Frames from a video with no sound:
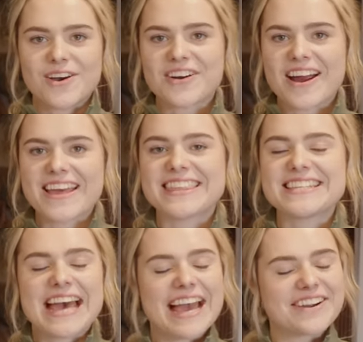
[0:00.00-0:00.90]
All right, the
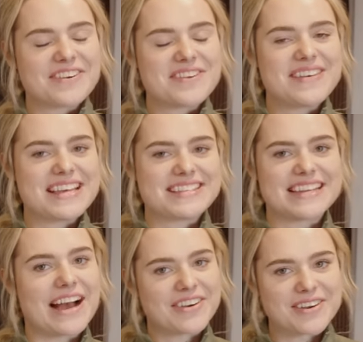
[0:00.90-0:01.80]
tack room is
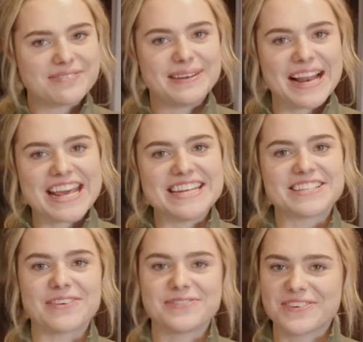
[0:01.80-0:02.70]
now complete.
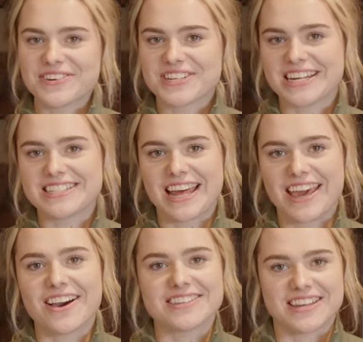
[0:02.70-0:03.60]
Unfortunately
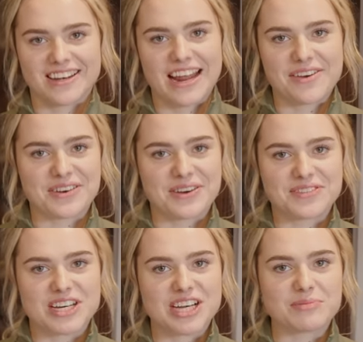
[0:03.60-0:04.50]
today, I didn't have enough
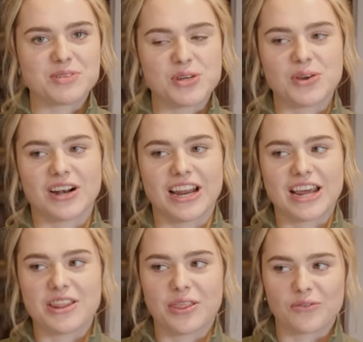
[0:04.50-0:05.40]
time to
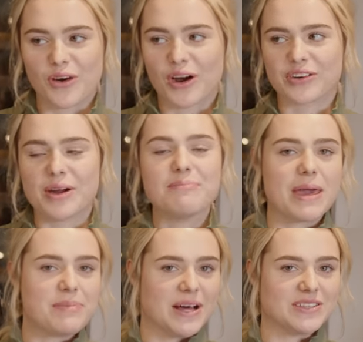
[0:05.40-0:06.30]
clean the rug room.
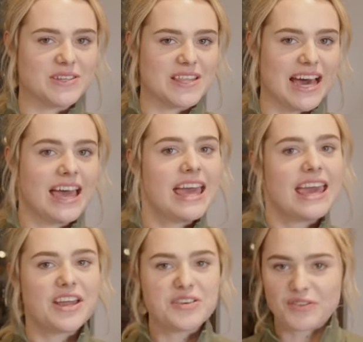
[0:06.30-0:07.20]
Maybe I'll do that
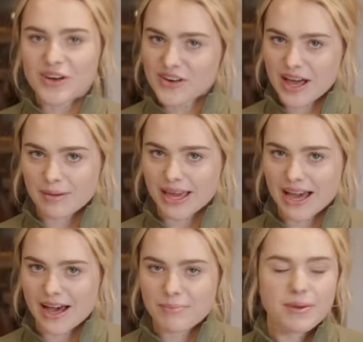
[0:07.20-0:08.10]
in a vlog coming
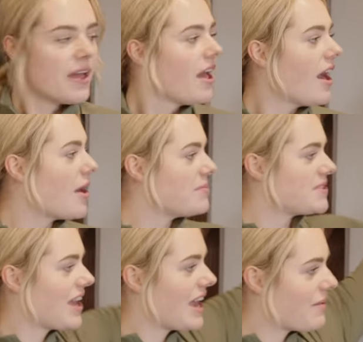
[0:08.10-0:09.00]
up.
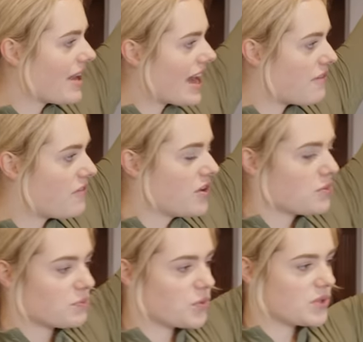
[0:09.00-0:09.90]
So here we have
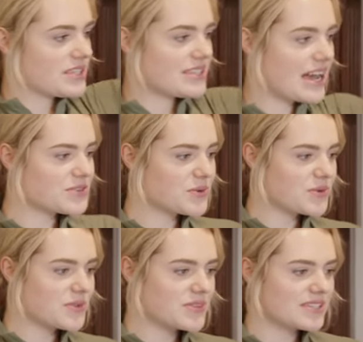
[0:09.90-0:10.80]
all the
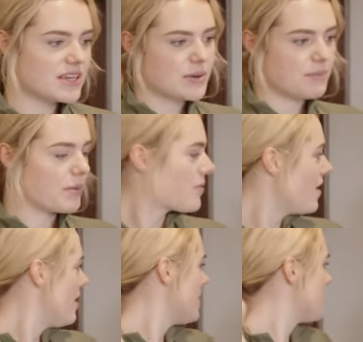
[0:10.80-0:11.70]
saddles, my
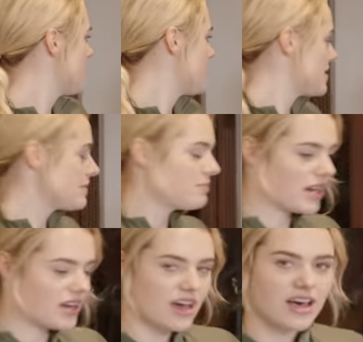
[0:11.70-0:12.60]
bridles, my
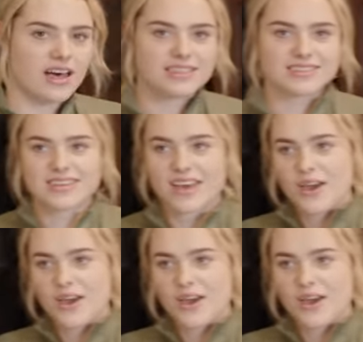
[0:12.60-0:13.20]
girths.